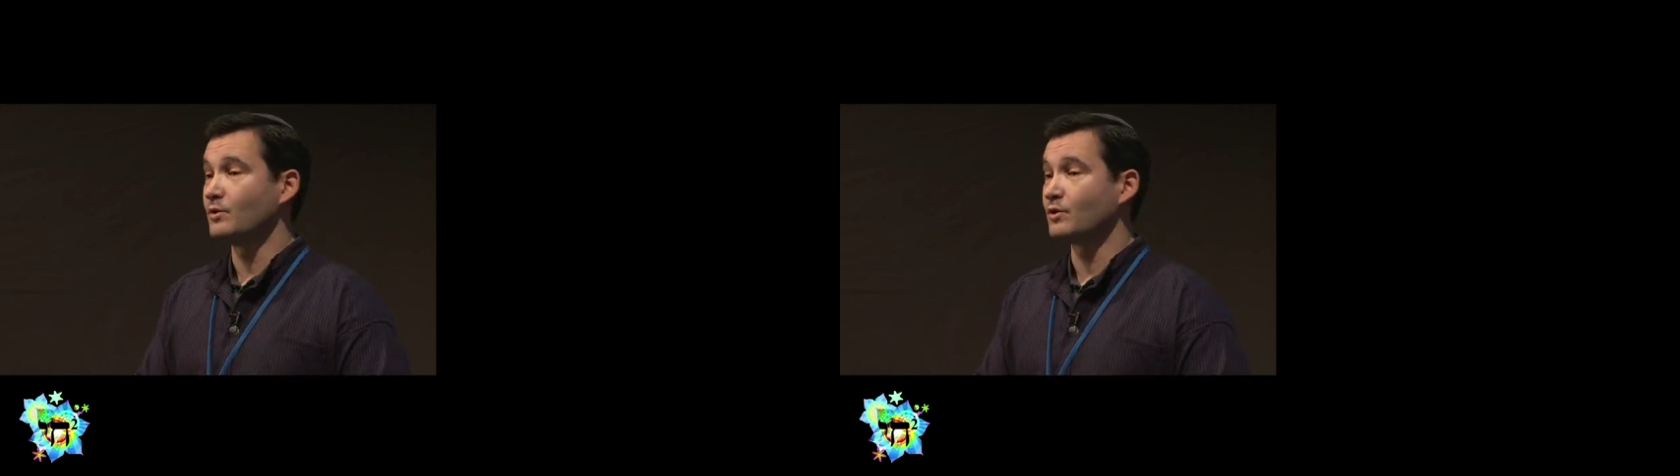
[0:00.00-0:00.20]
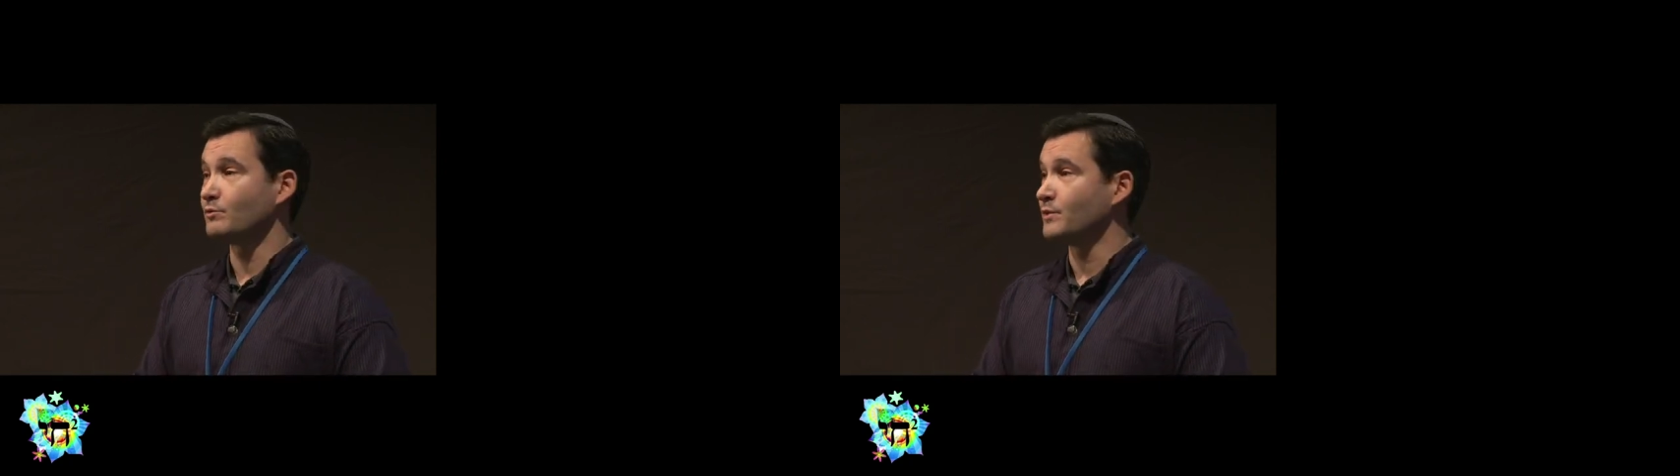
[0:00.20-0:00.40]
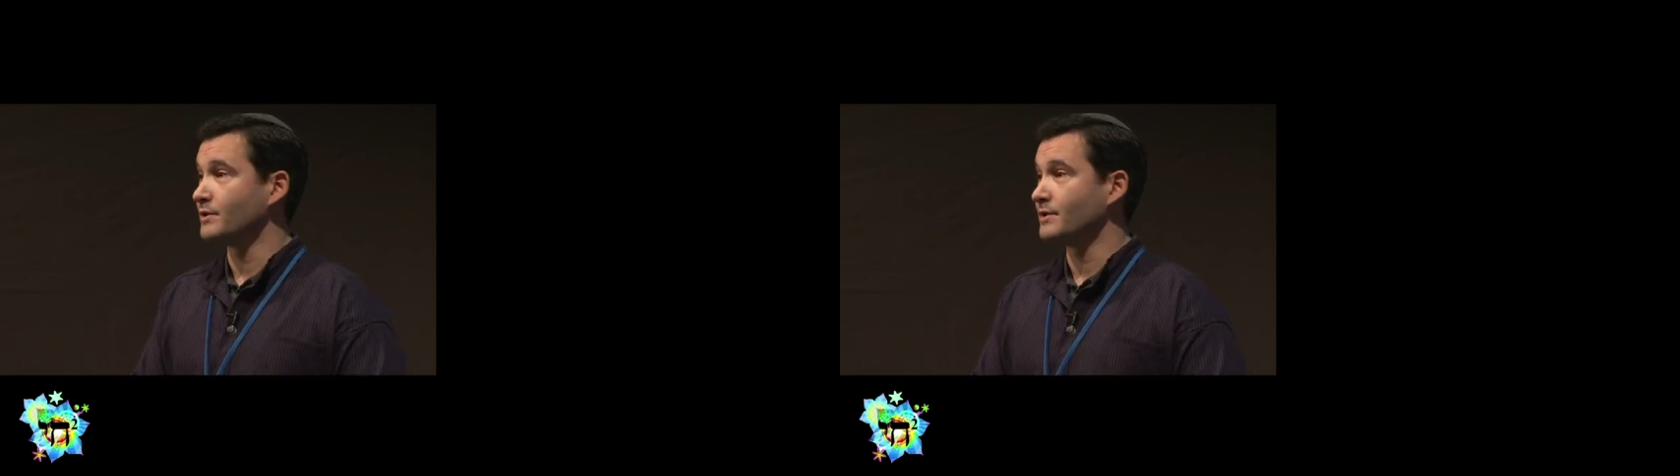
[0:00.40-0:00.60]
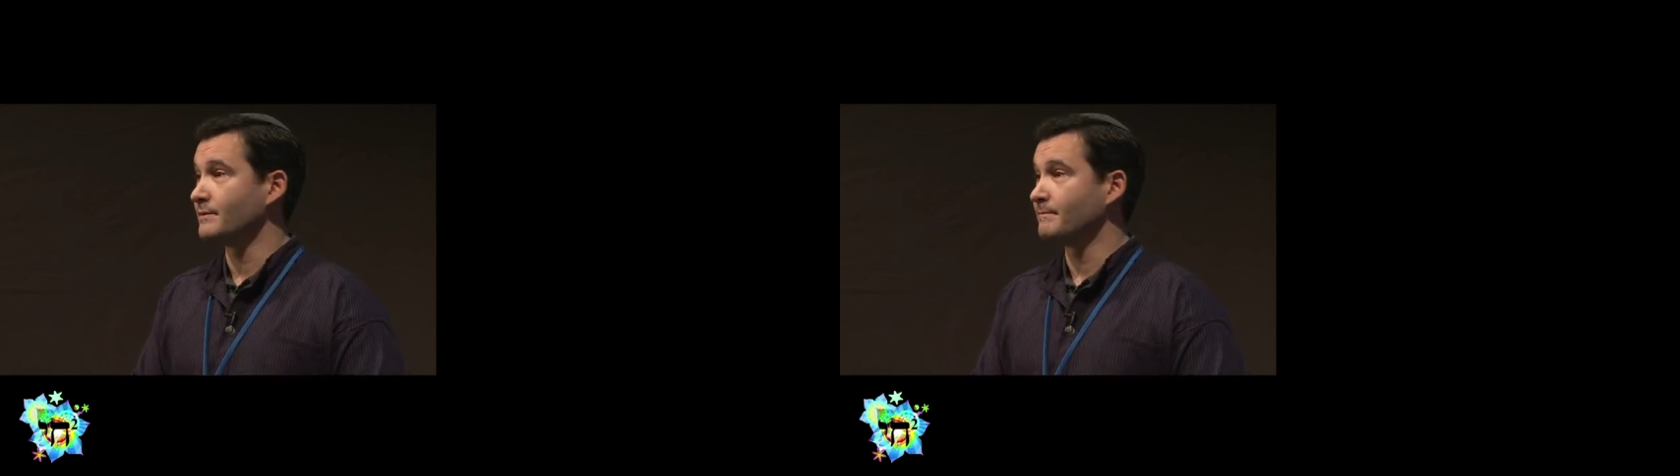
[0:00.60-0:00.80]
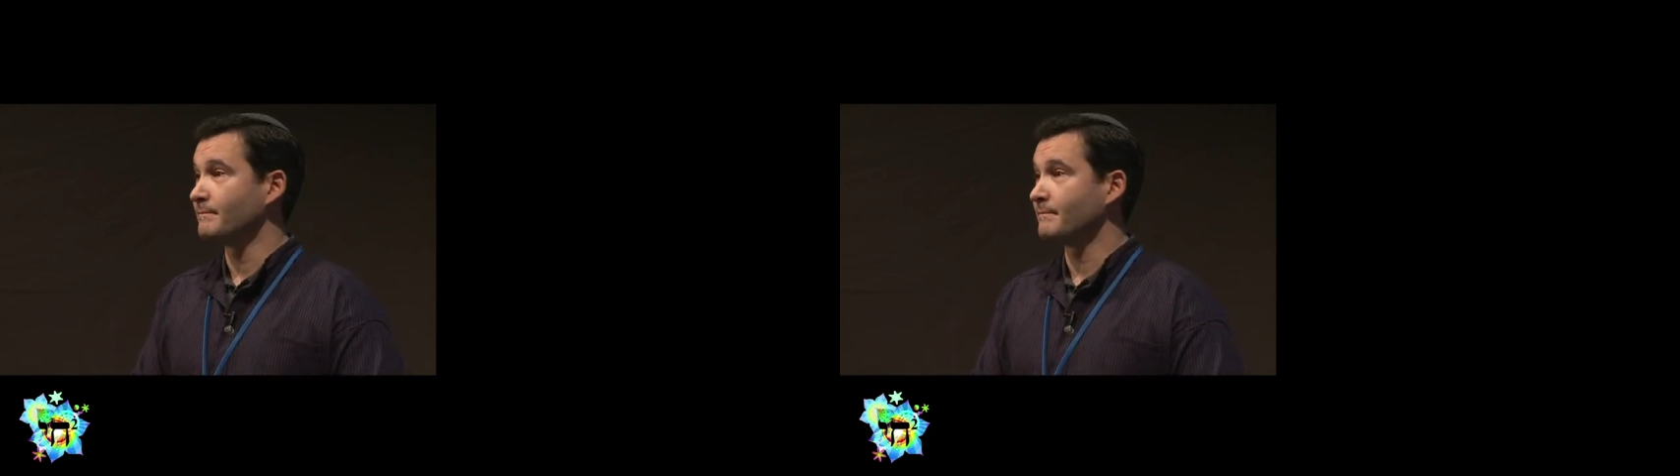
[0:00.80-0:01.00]
whole
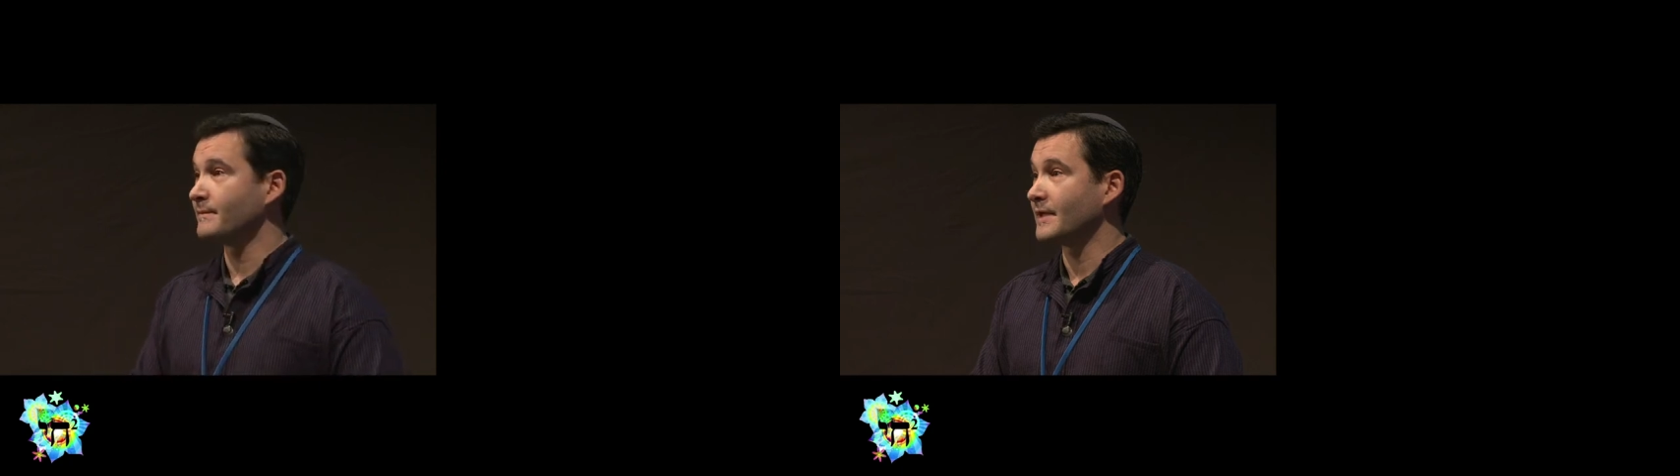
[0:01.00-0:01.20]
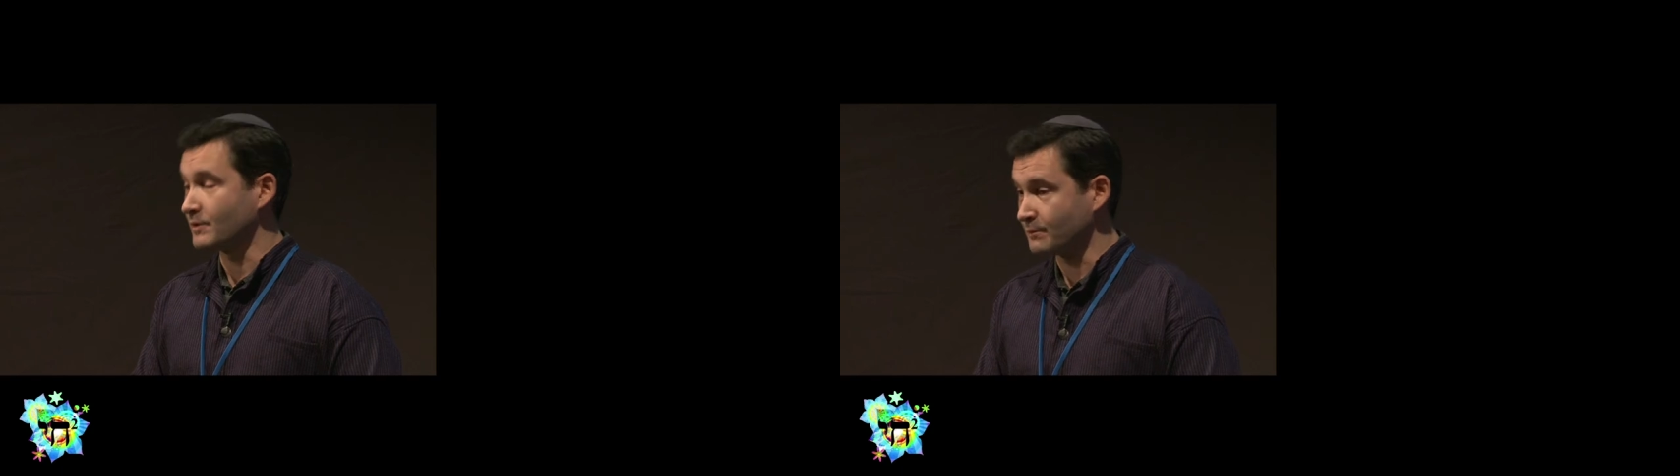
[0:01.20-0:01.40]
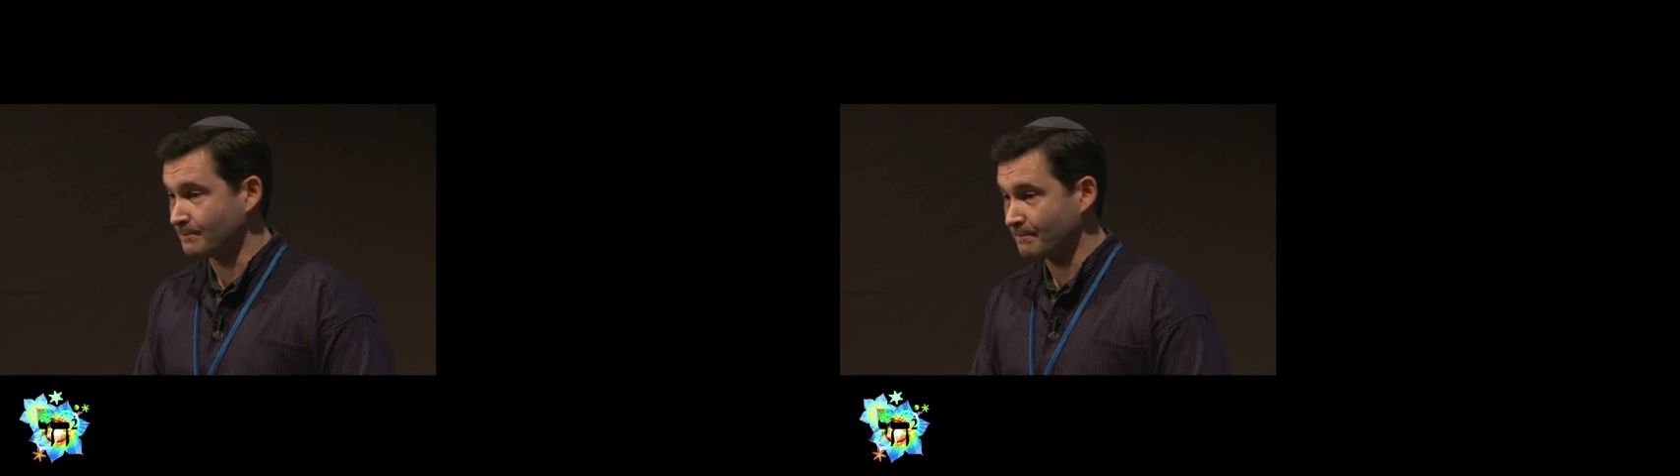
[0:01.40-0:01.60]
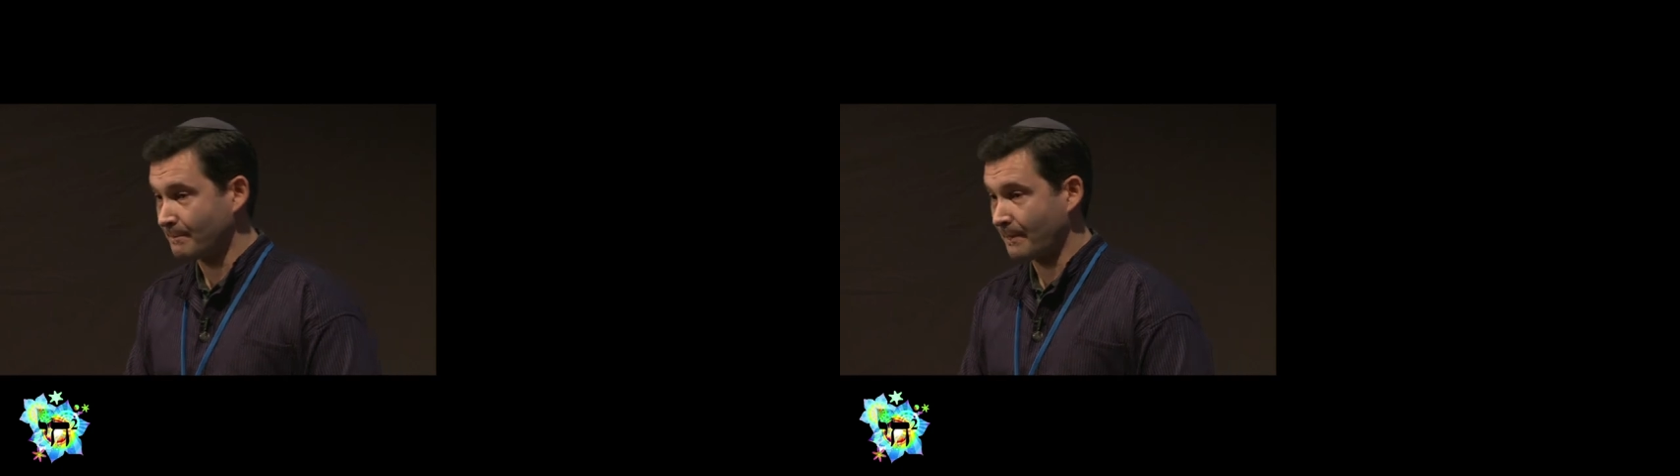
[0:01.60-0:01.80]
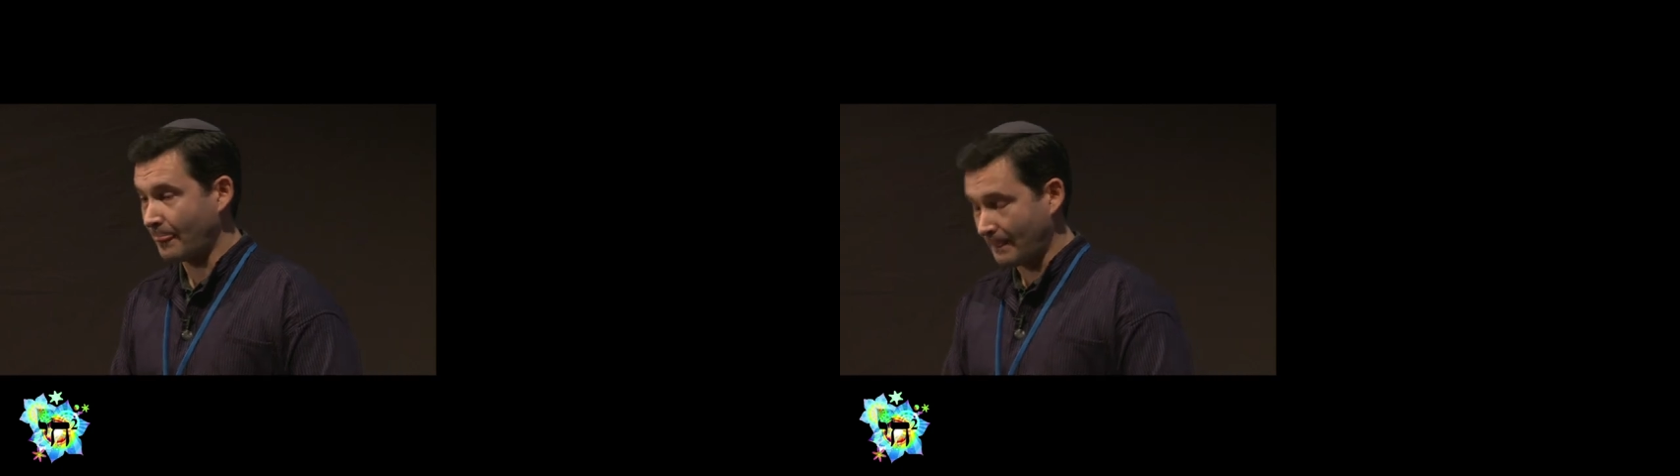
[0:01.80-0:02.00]
community. Thank
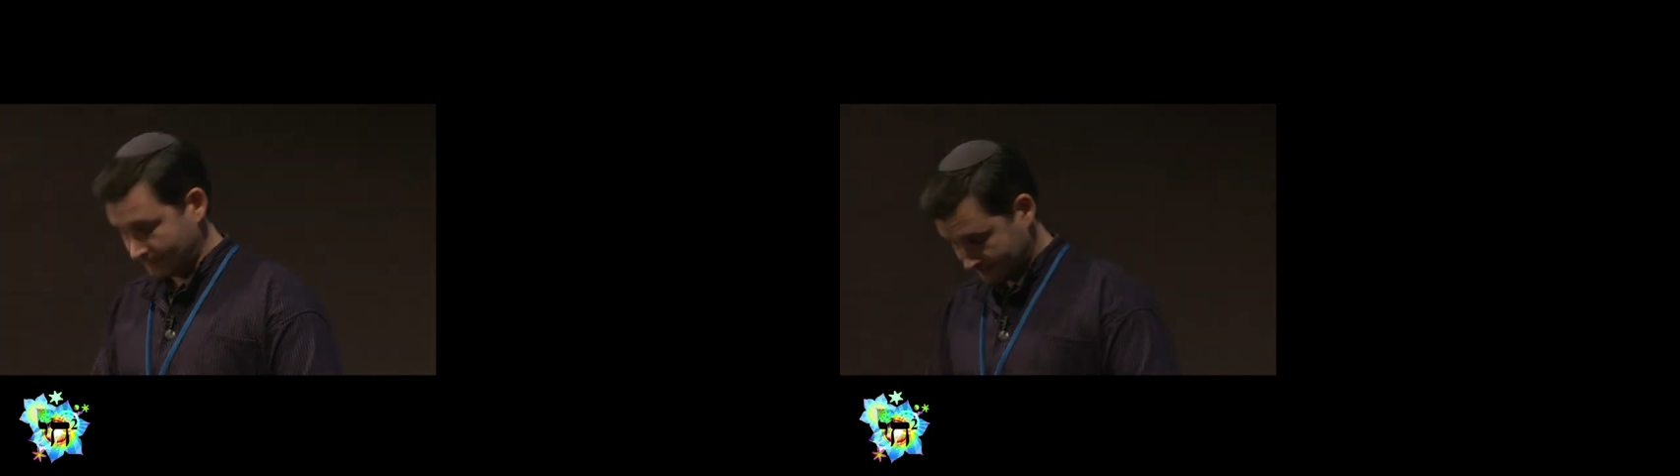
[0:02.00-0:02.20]
you.